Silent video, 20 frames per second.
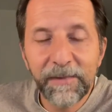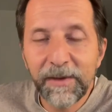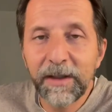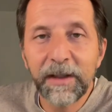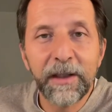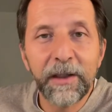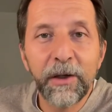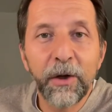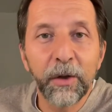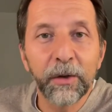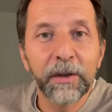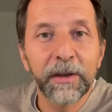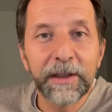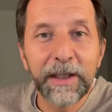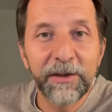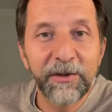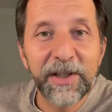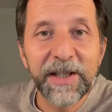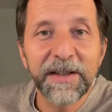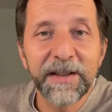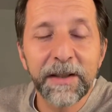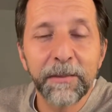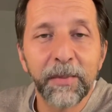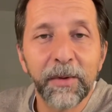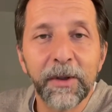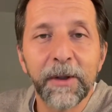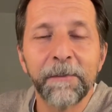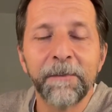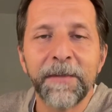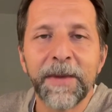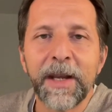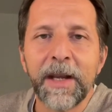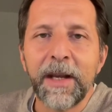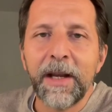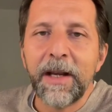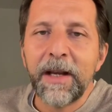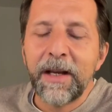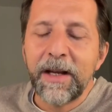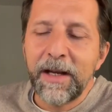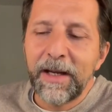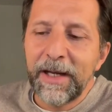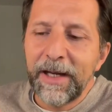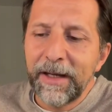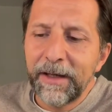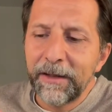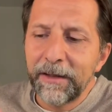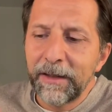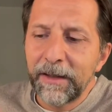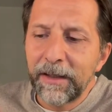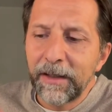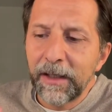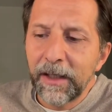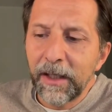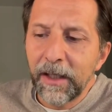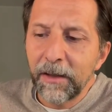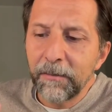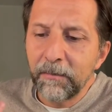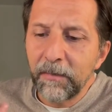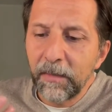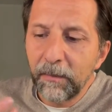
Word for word: not digestible, and uh,